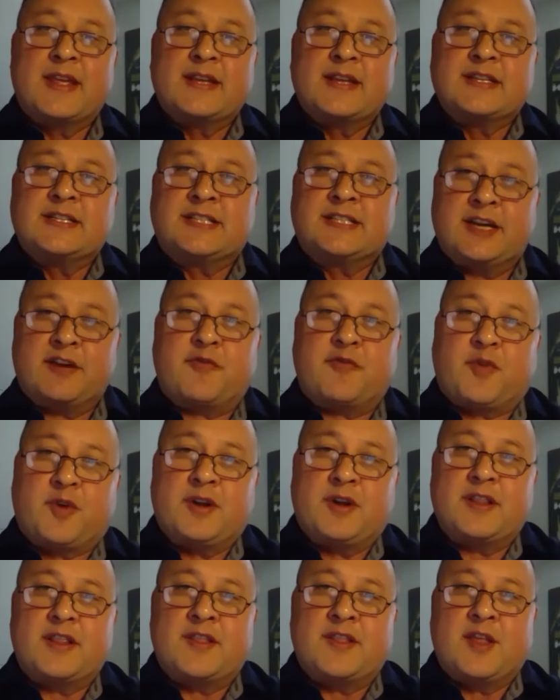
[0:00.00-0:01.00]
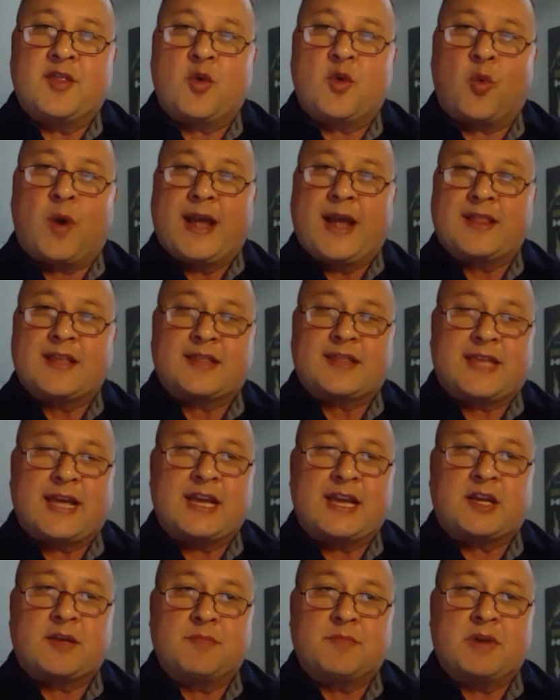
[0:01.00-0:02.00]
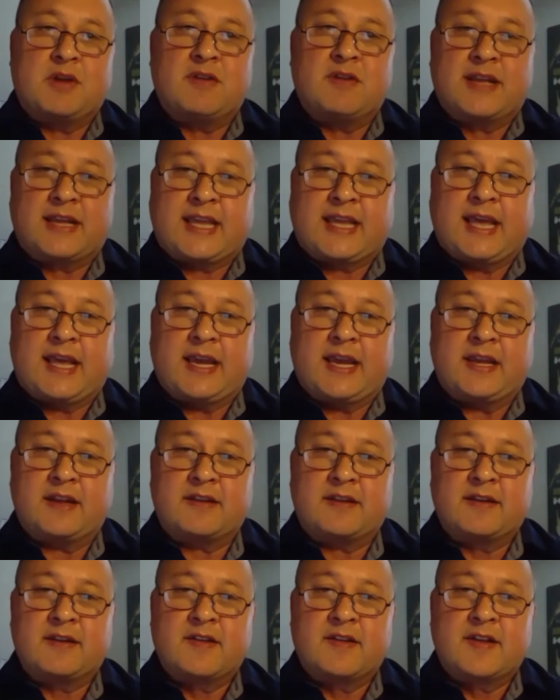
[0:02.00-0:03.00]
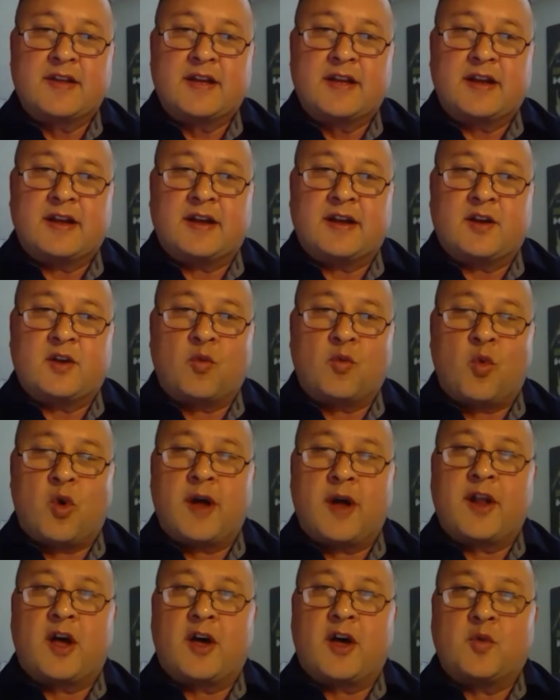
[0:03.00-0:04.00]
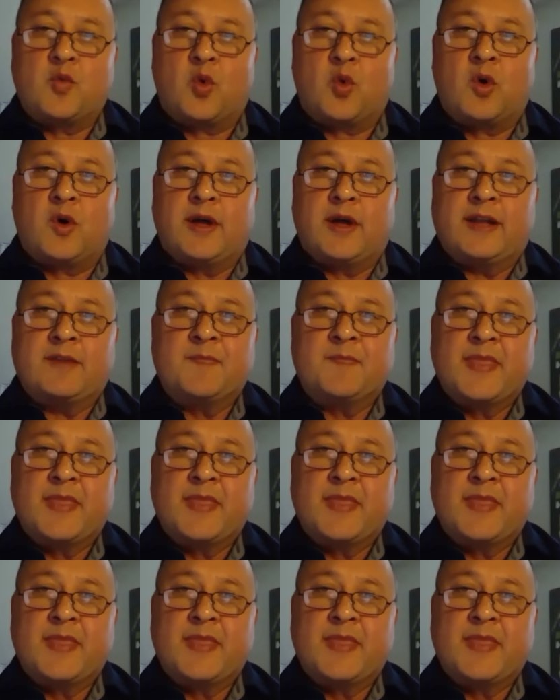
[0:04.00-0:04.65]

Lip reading: different than the way that they communicate one-on-one.